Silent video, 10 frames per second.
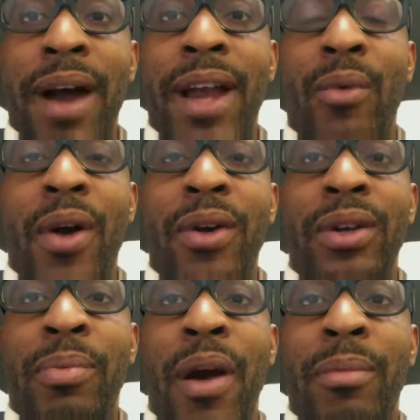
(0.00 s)
by the water
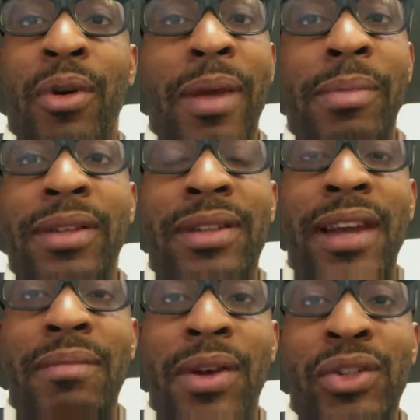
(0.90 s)
department, or maybe the
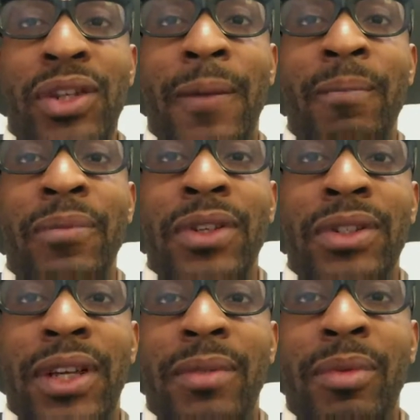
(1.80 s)
state of Michigan
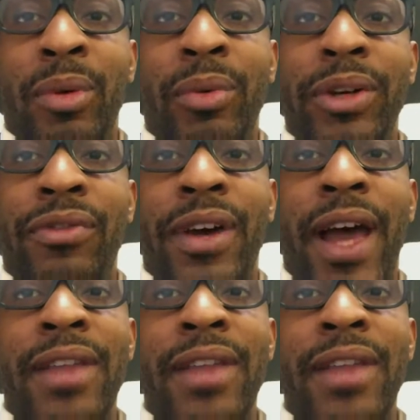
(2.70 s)
should give them a refund.